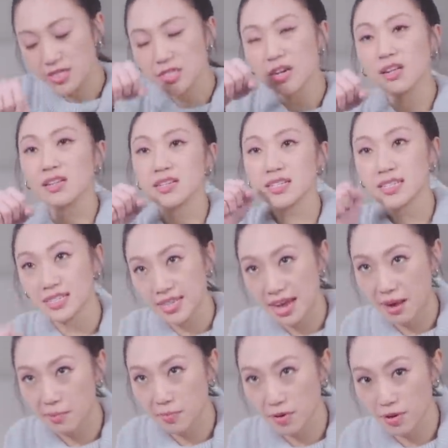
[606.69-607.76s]
solid
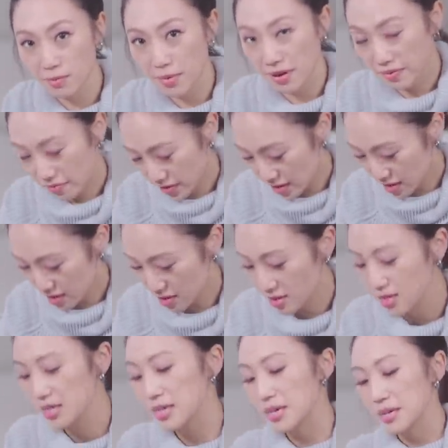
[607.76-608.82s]
stamp on my finger.
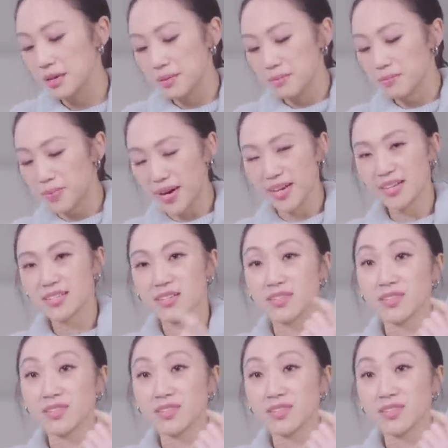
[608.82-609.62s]
But it's